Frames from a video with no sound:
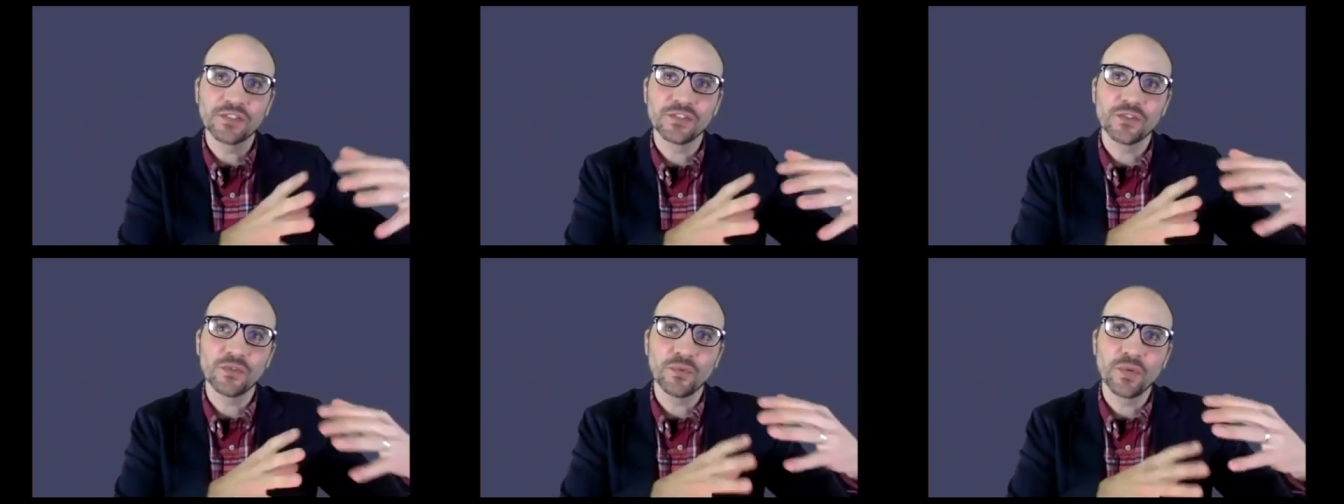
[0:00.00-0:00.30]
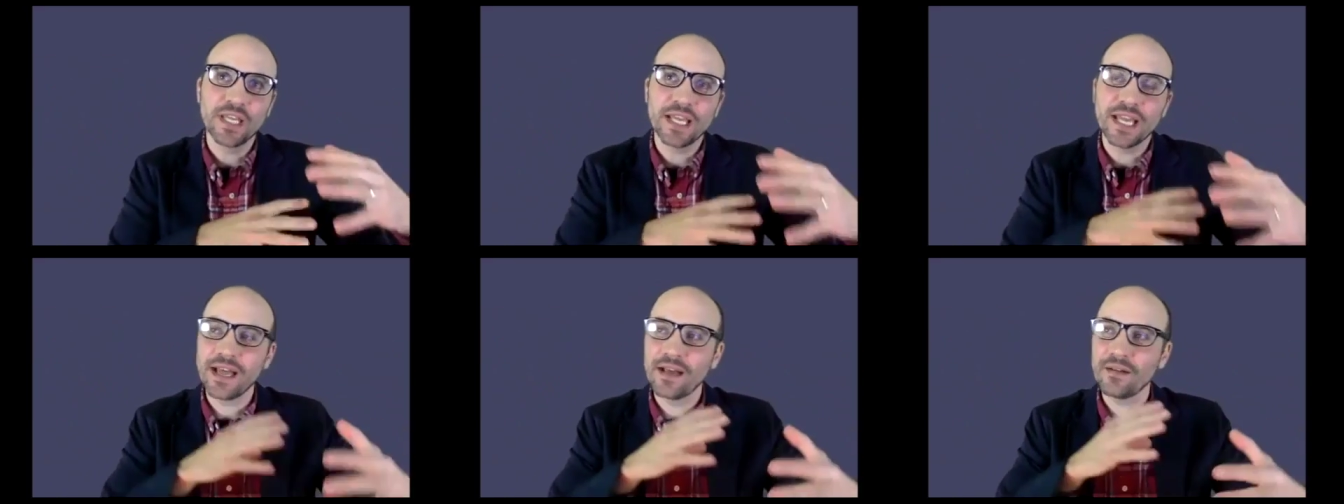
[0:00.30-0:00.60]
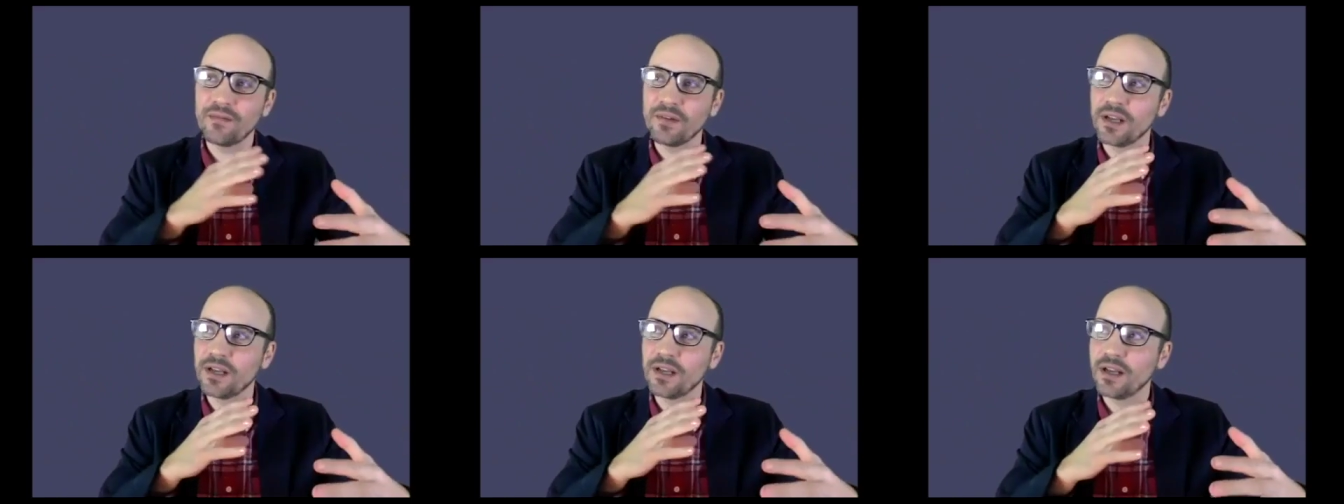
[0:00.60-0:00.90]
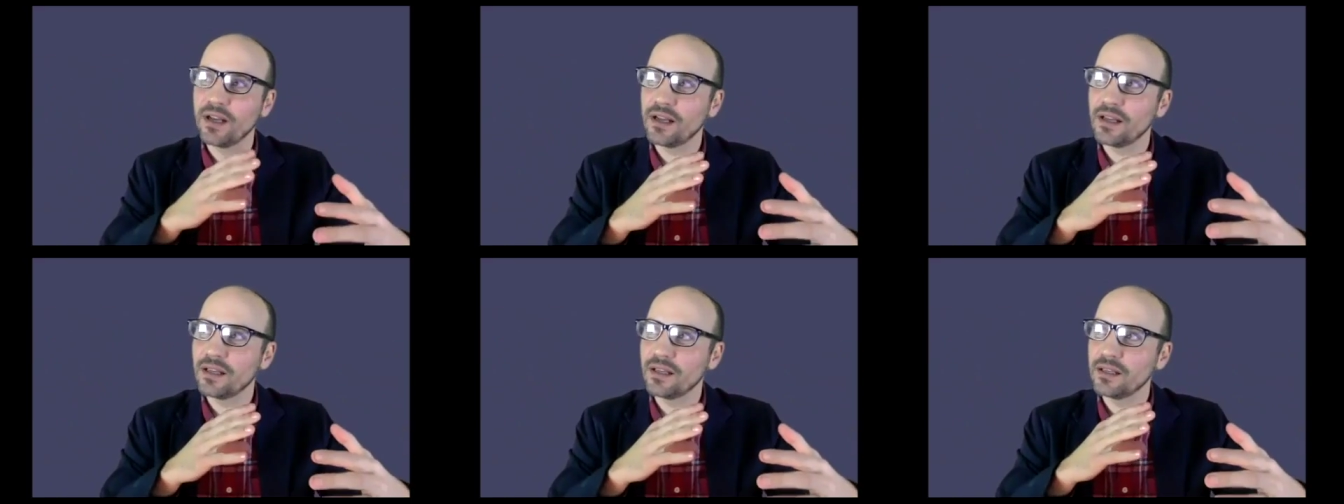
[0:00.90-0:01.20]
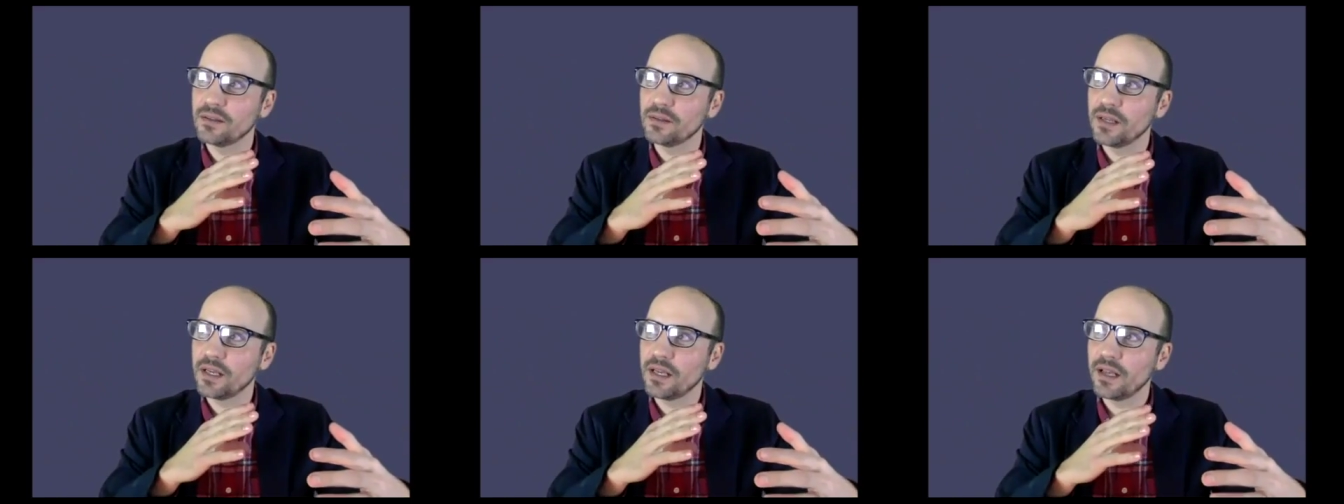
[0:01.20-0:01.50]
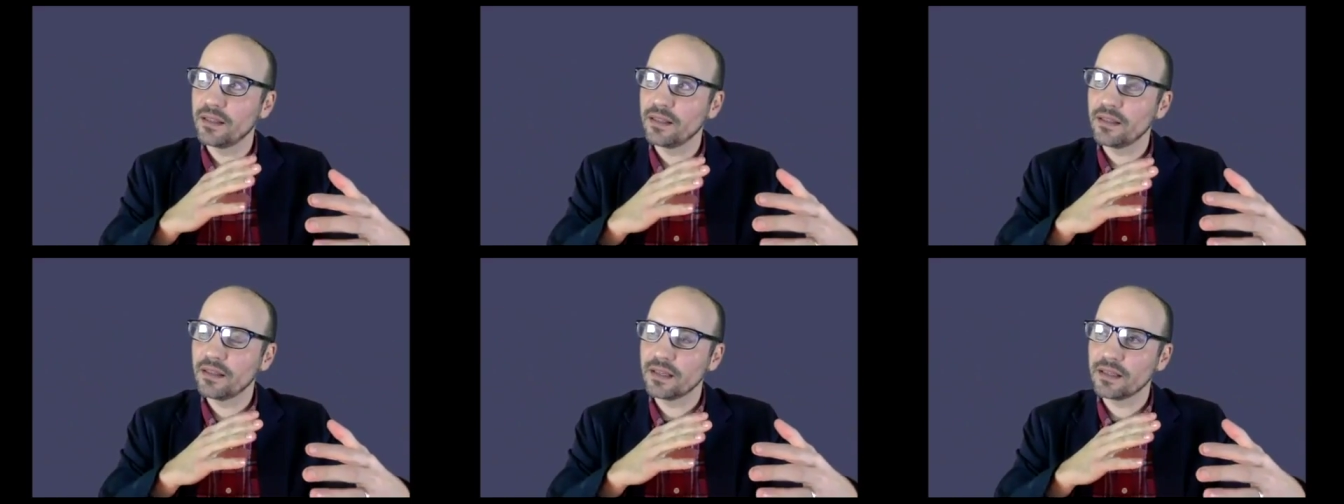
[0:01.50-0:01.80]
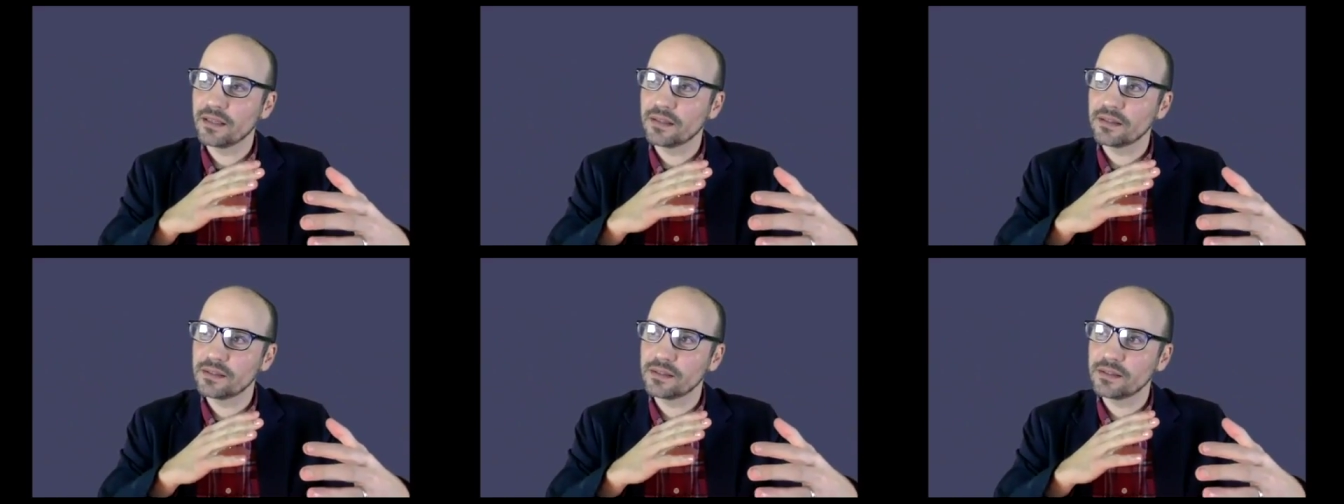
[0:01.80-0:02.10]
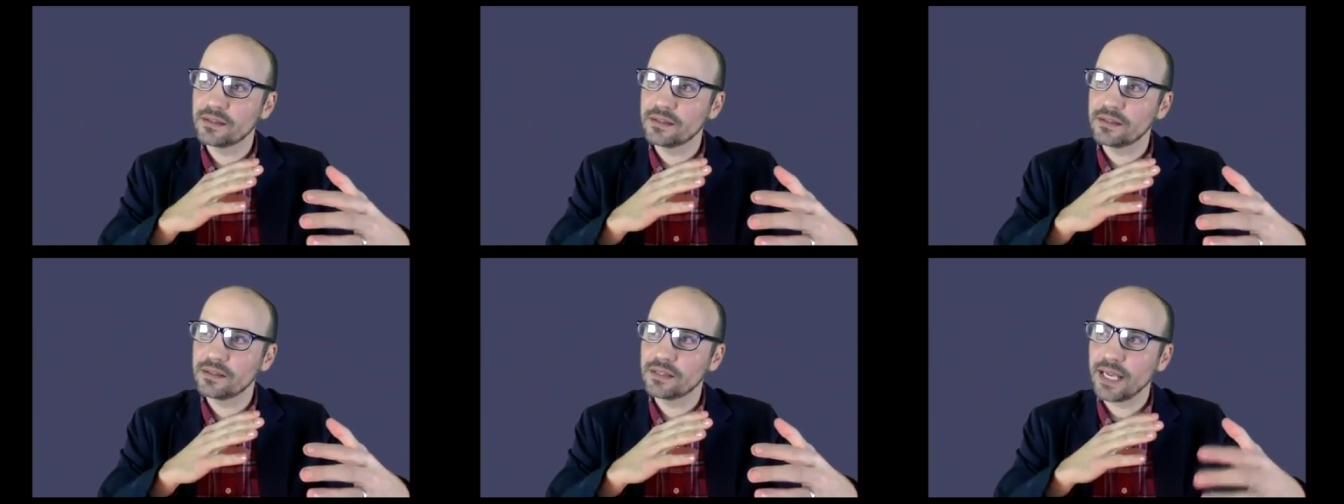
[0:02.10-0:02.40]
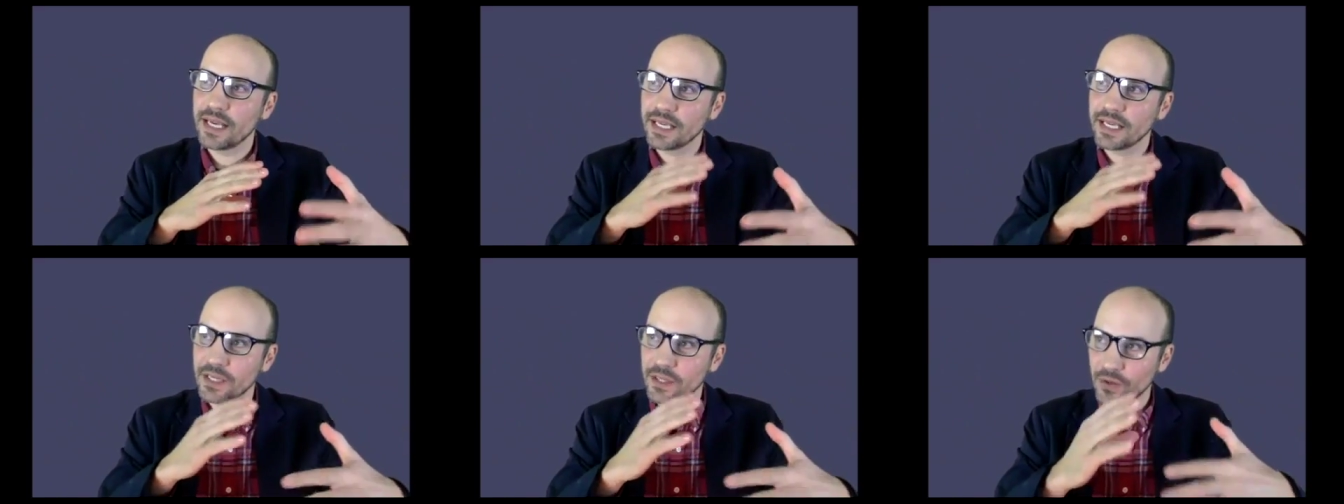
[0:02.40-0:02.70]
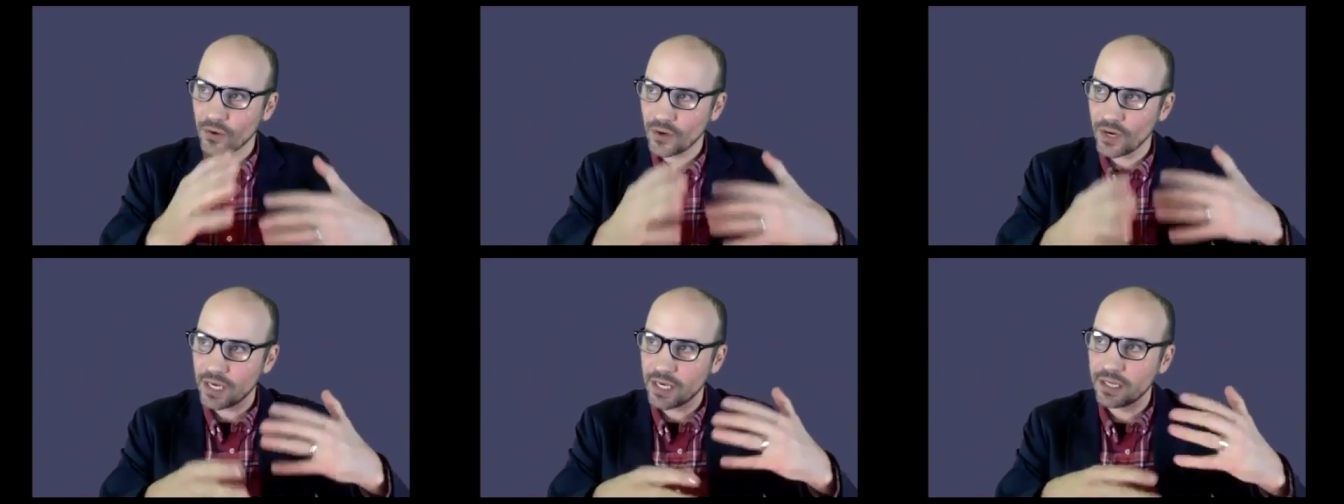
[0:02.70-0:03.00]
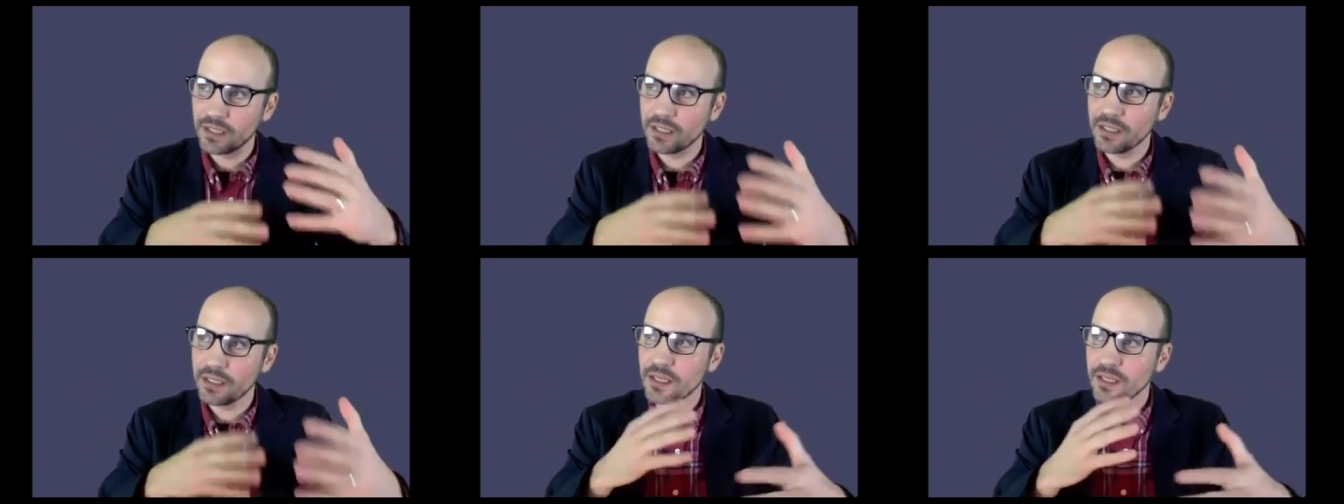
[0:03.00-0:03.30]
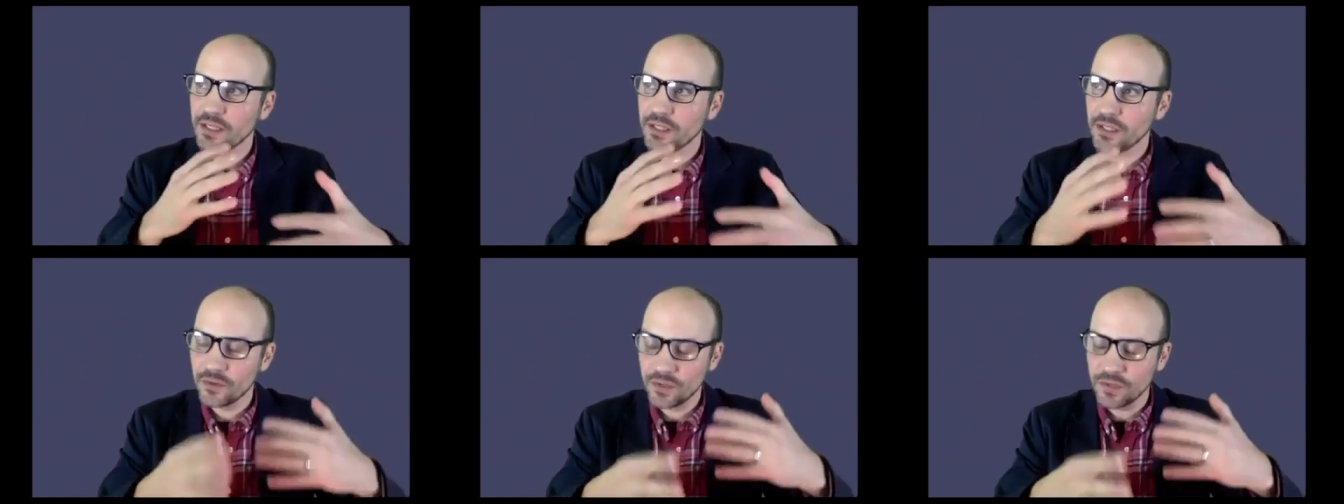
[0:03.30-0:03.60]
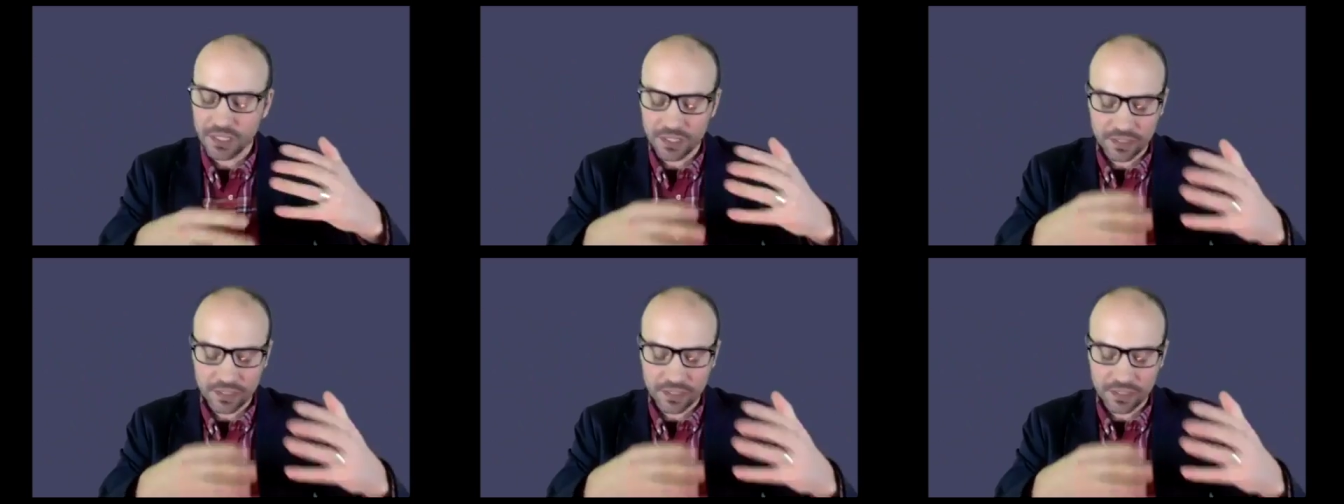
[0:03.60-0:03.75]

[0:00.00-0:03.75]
So we have I think a second grade unit,